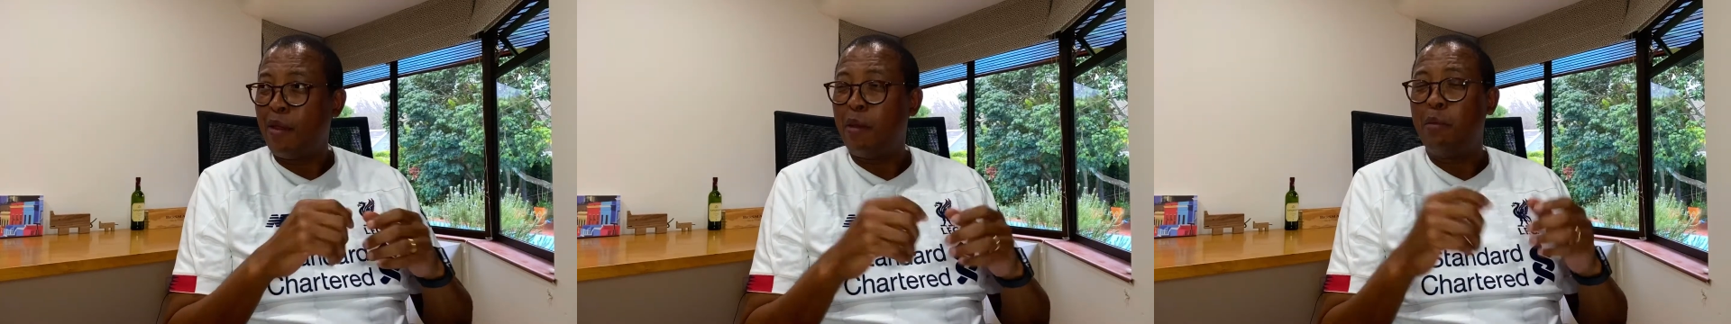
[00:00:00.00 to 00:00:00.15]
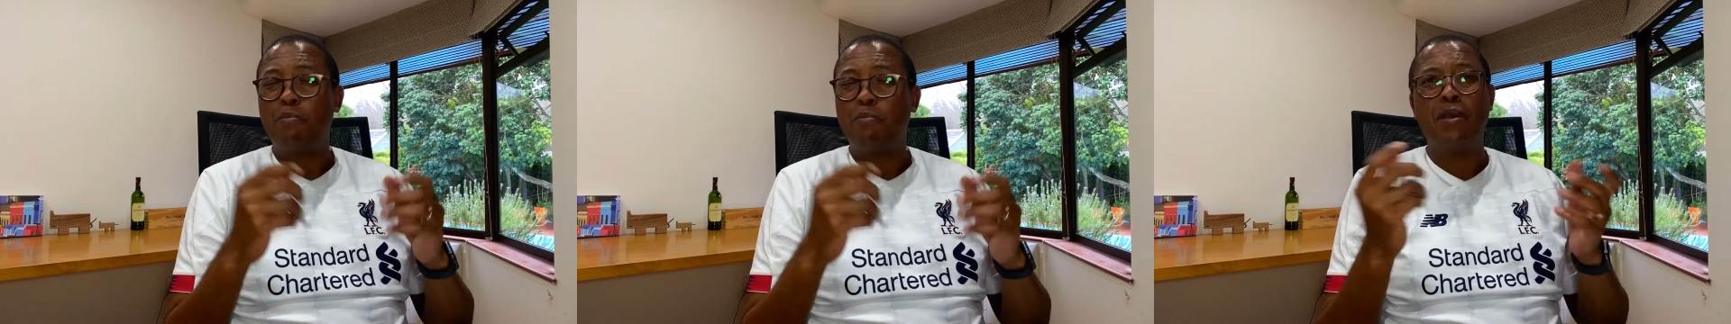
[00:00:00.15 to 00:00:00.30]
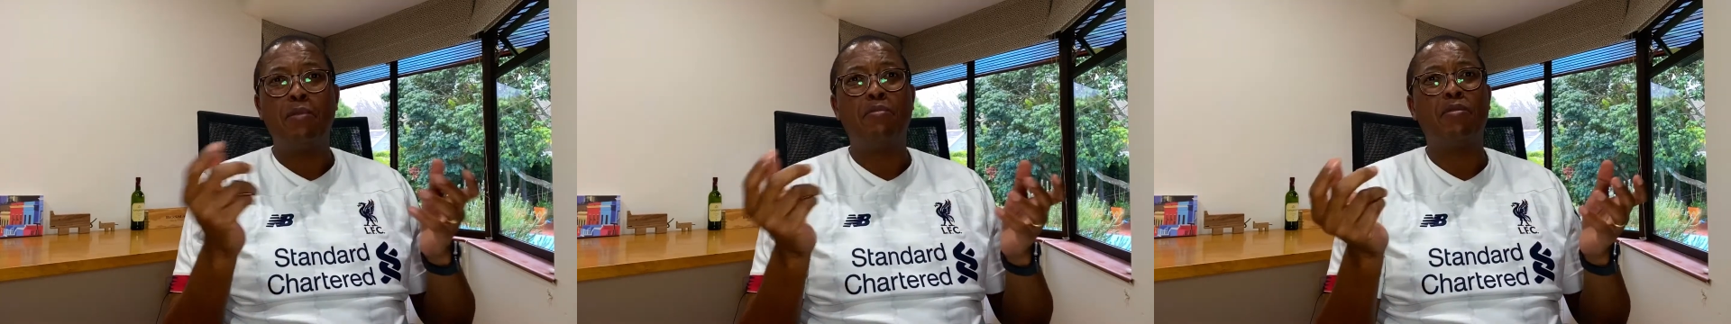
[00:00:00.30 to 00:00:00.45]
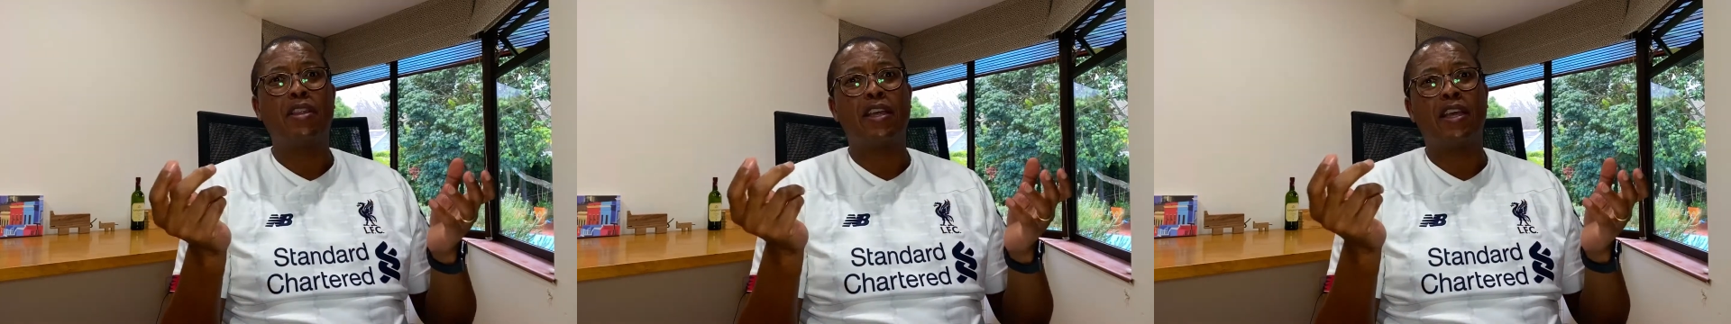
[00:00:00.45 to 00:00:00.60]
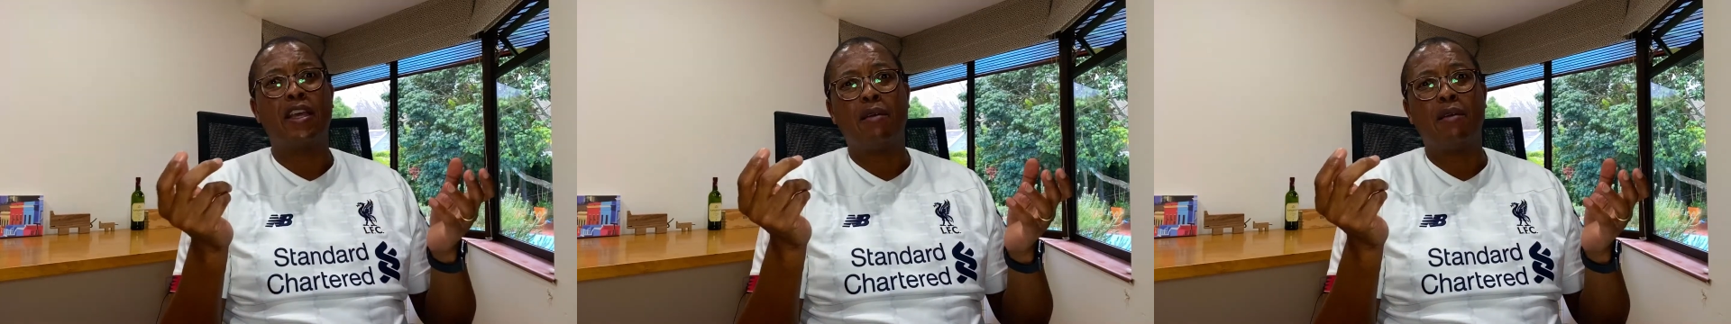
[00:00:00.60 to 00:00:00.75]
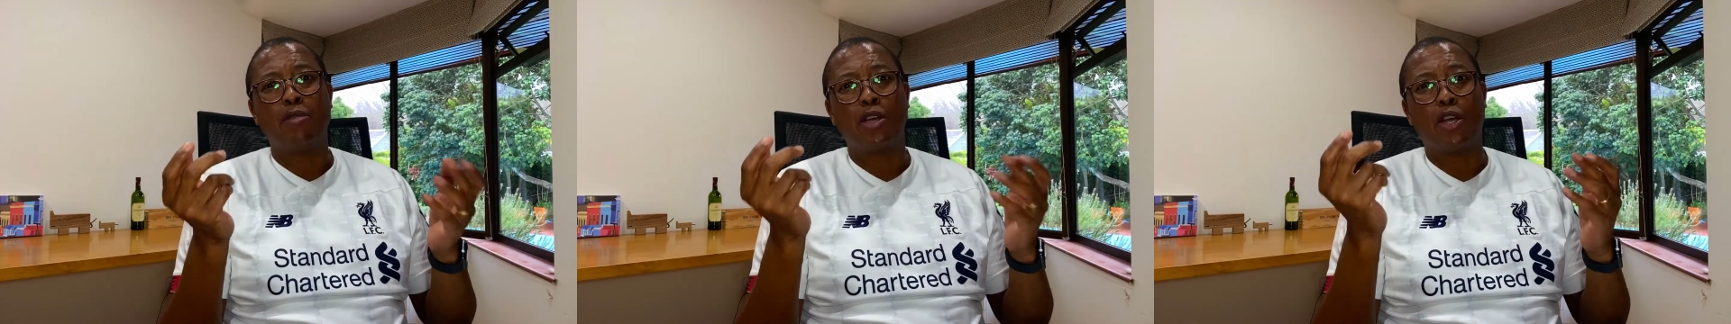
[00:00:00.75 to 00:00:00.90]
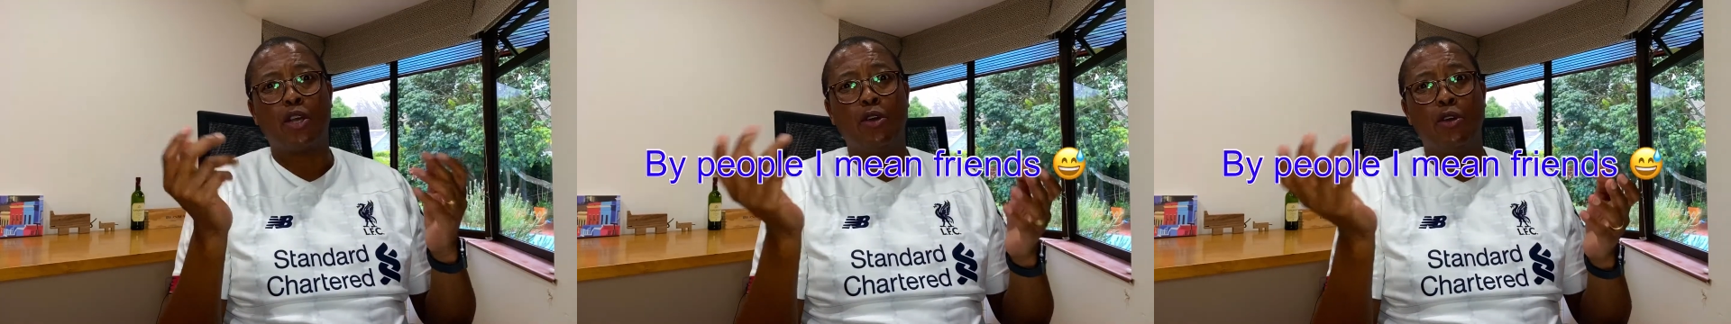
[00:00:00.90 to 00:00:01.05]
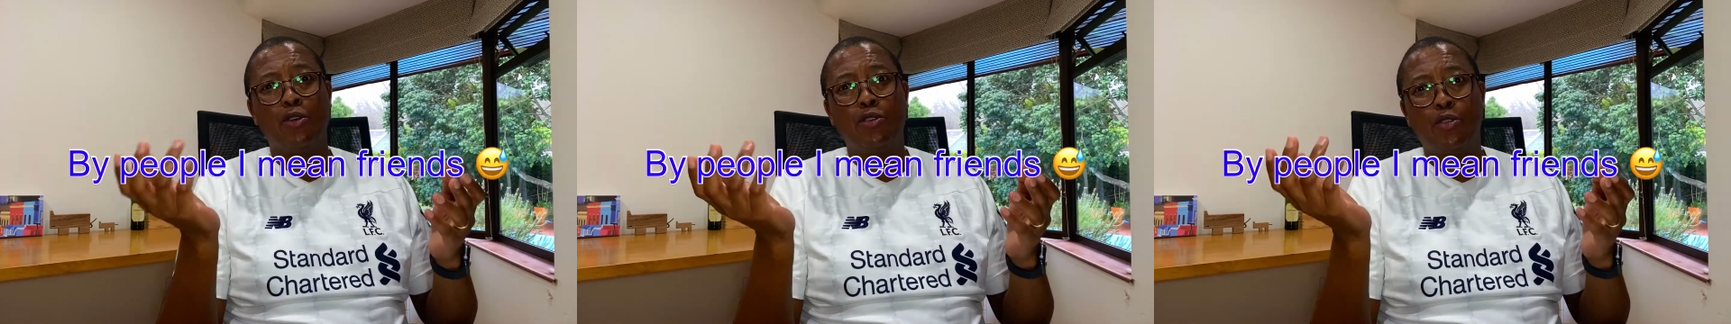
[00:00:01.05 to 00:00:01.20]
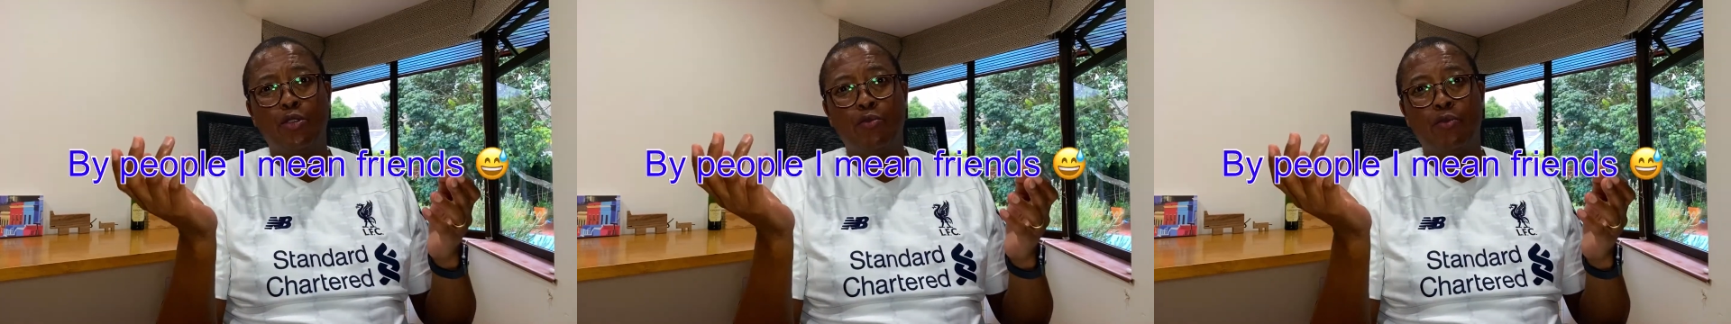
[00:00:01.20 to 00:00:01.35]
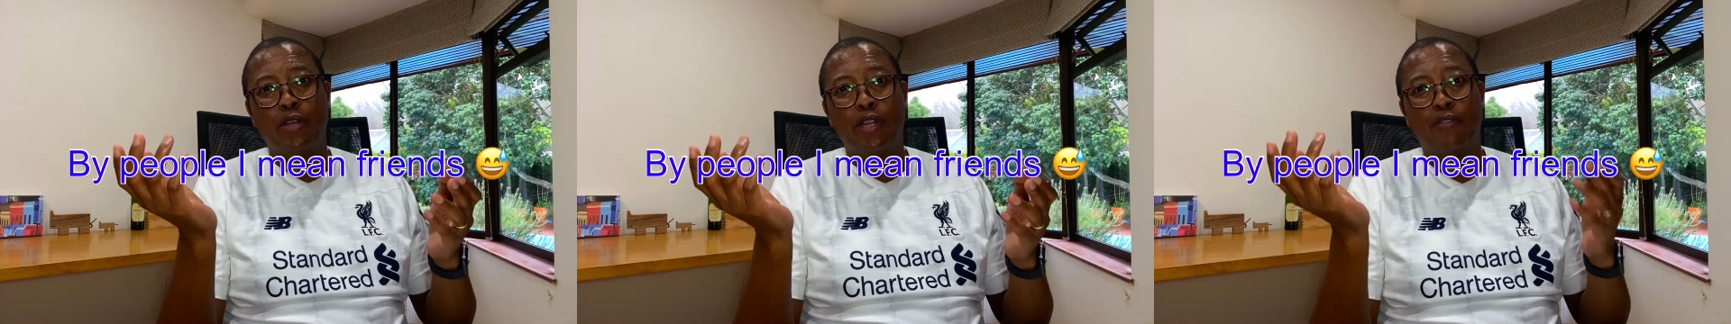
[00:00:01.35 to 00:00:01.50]
people think I'm the
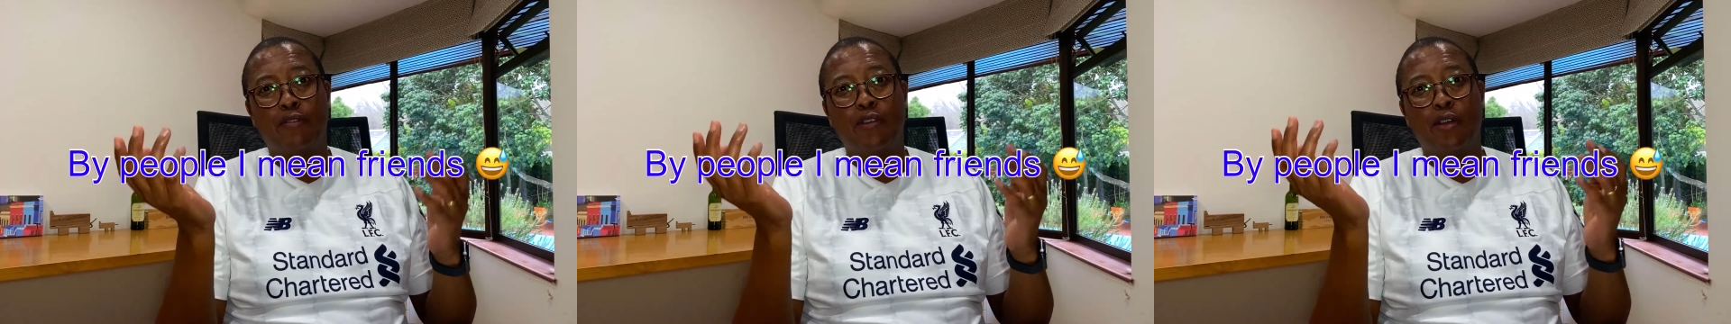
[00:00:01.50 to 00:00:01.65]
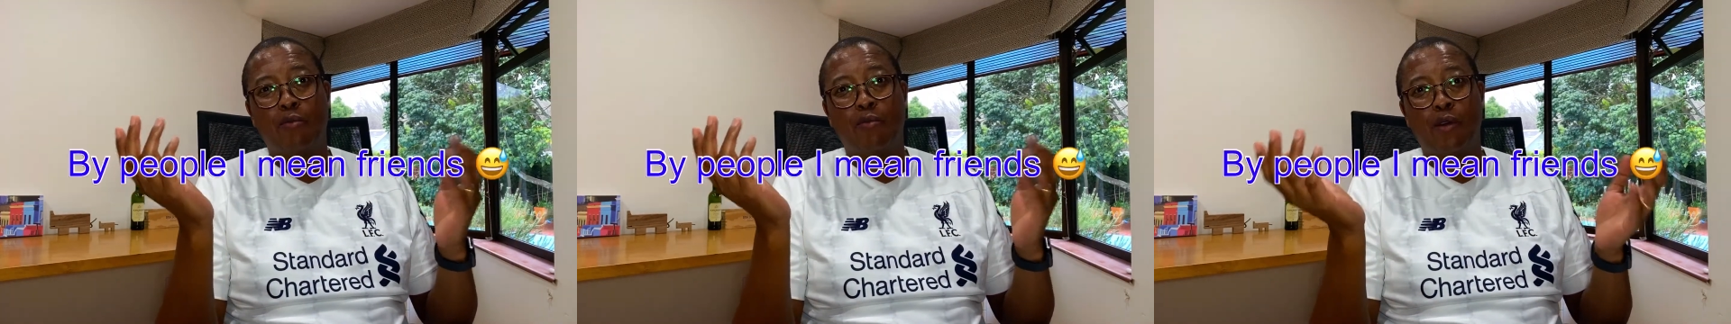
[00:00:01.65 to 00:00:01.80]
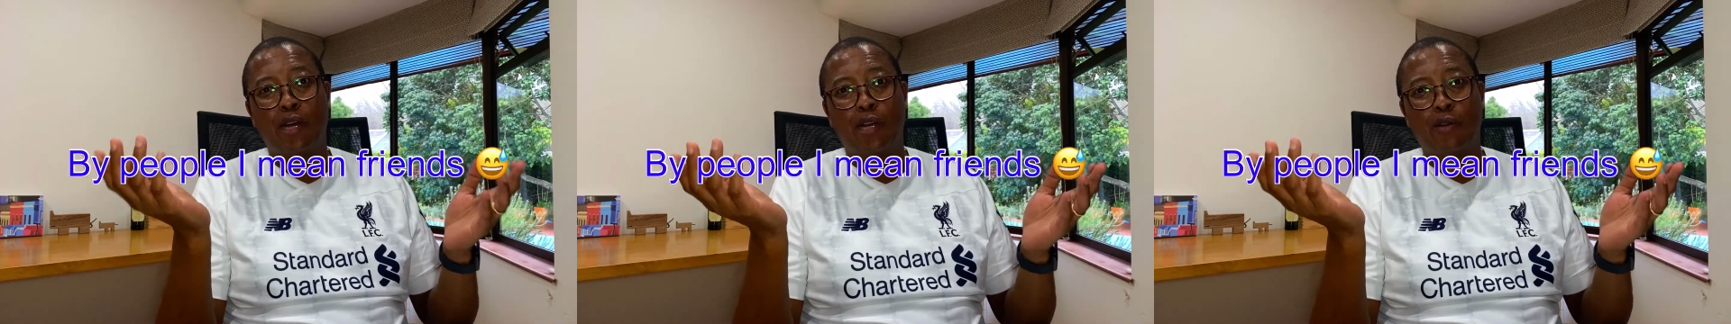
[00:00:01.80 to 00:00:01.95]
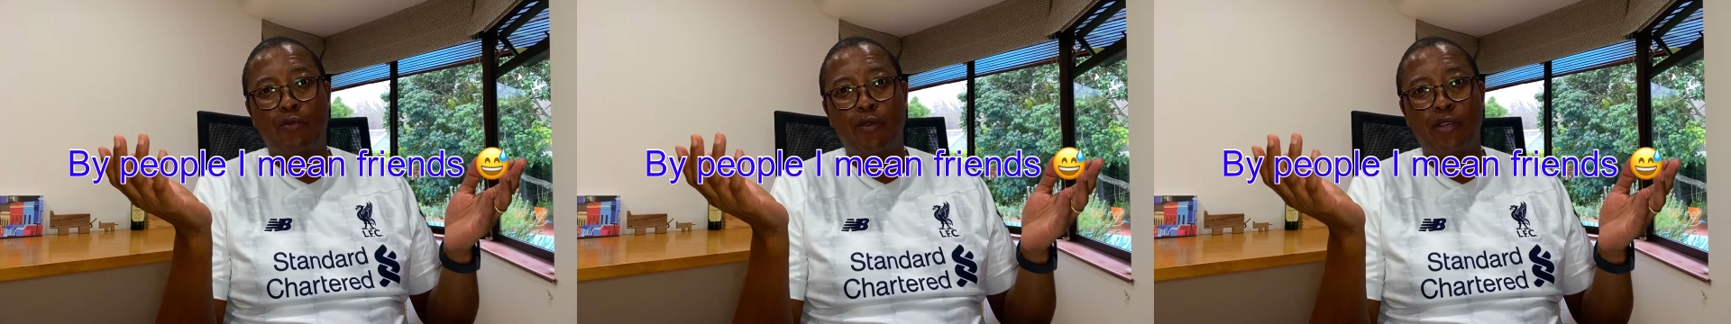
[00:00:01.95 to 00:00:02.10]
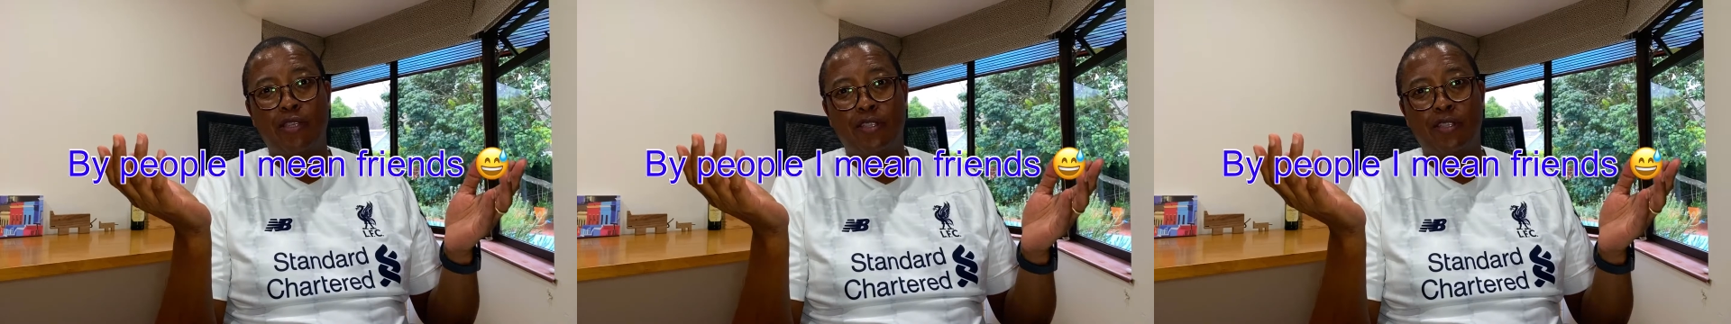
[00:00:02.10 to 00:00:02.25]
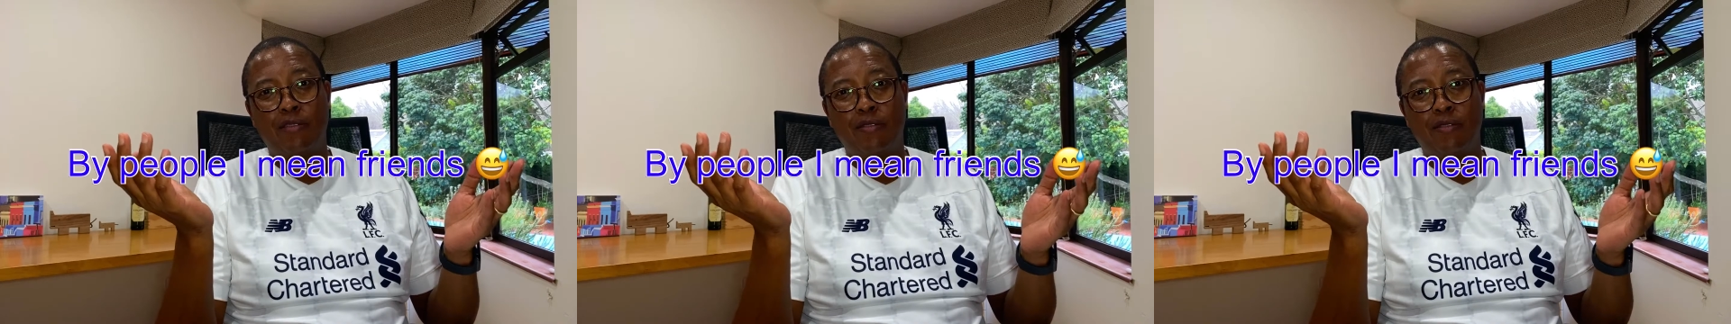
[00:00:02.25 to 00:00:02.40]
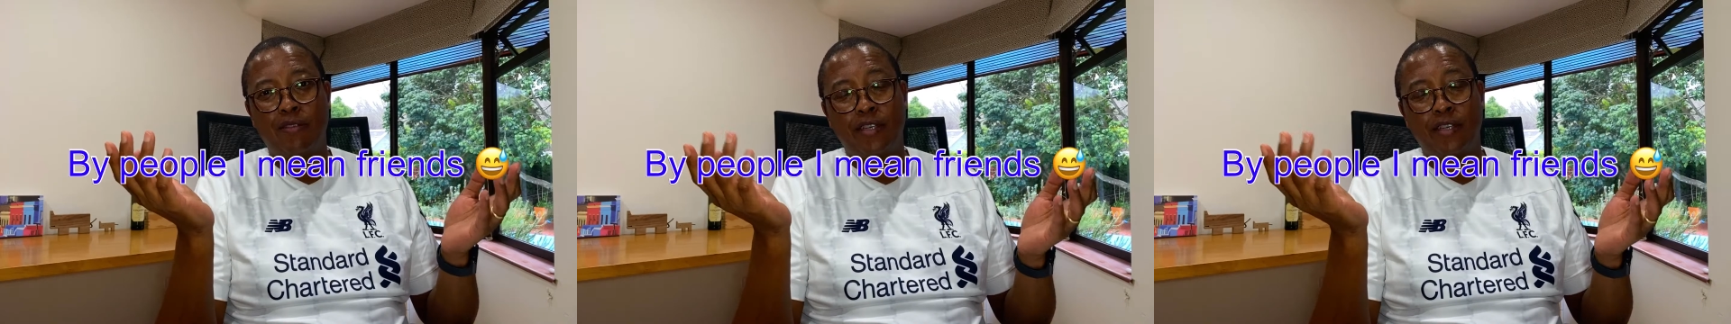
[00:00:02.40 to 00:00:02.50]
go-to when they've got a wine question.